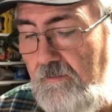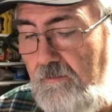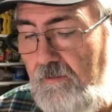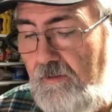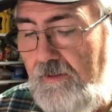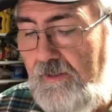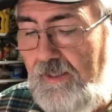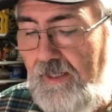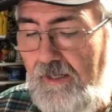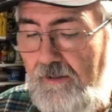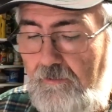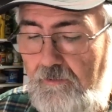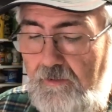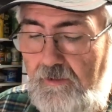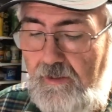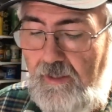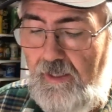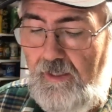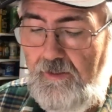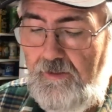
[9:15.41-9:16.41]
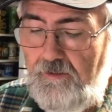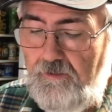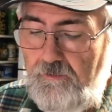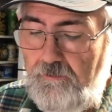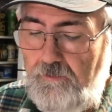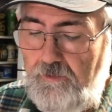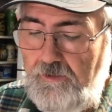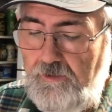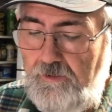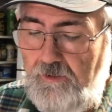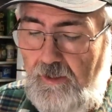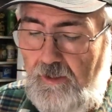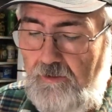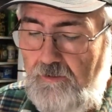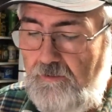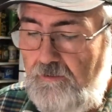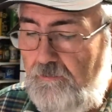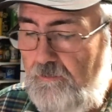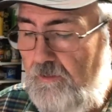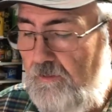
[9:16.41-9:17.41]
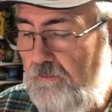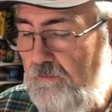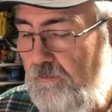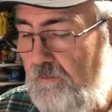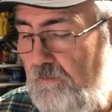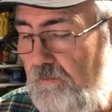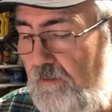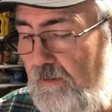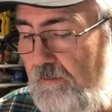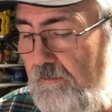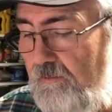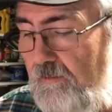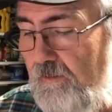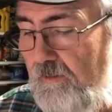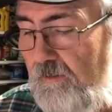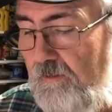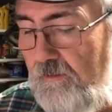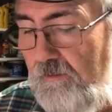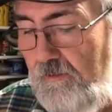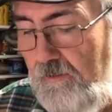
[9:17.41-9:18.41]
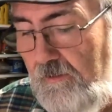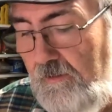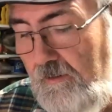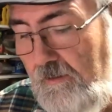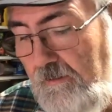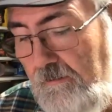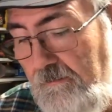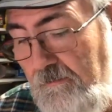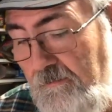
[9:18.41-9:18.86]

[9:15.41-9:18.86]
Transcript: Well, yeah, I would have gotten squished down as it went through the rifling. Okay, yeah.